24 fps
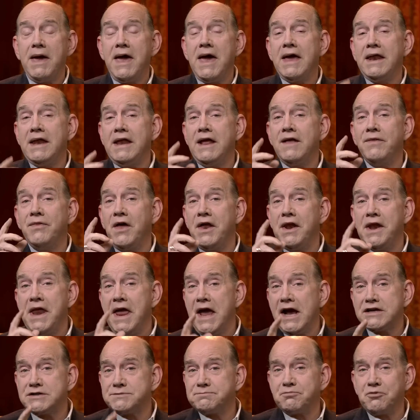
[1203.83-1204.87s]
And in the
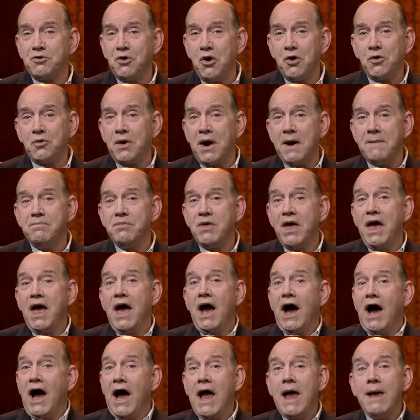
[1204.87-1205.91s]
next program,
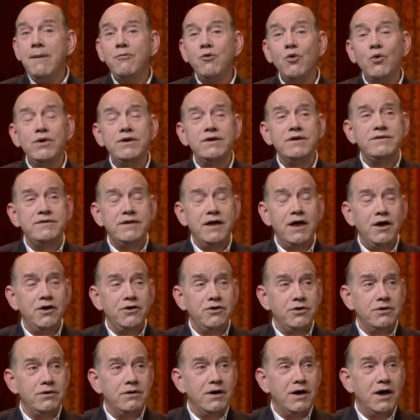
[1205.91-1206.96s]
I'm going to tell
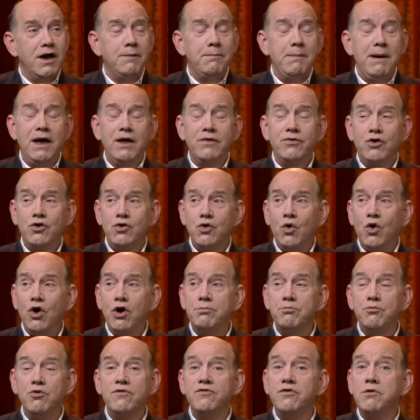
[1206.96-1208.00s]
you about the Lord
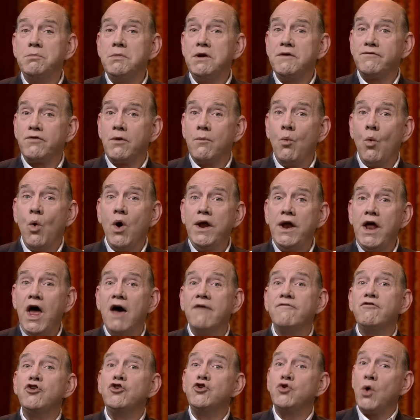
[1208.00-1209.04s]
moving me from one
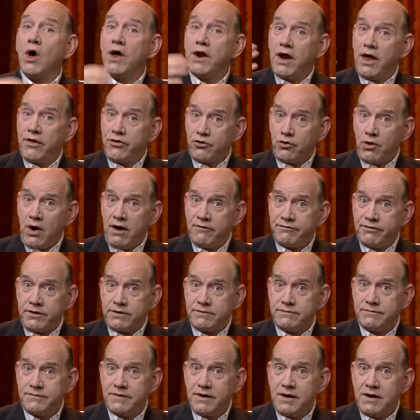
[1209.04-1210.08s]
oven to another
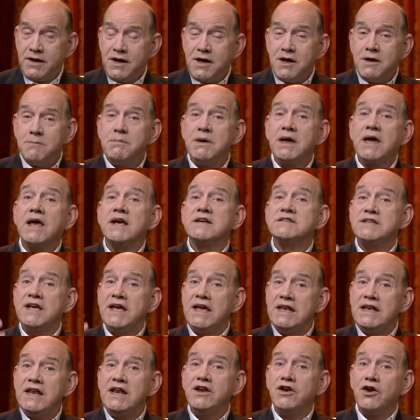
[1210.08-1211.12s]
oven because
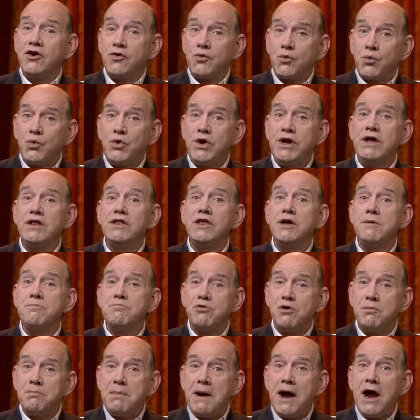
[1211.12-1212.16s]
He needed to really
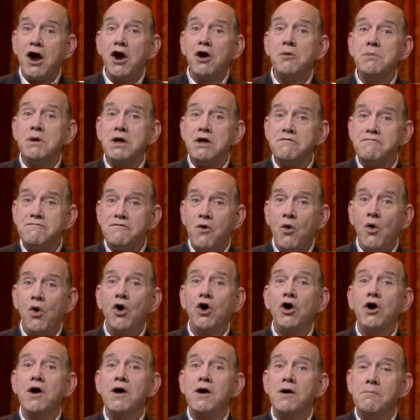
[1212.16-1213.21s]
prepare me
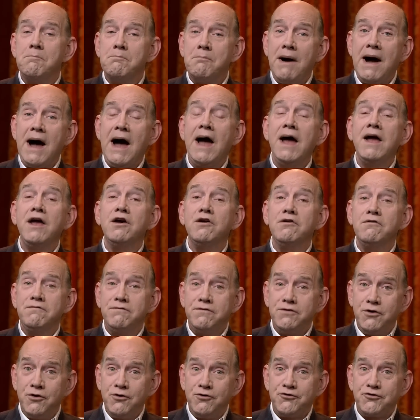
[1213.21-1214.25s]
for my
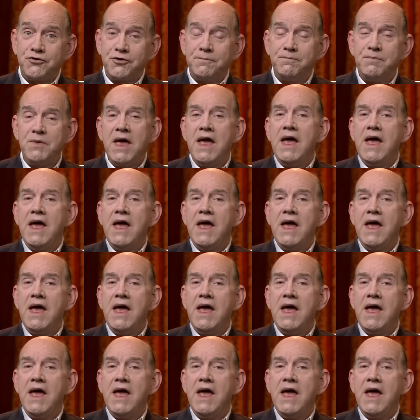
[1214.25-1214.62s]
future.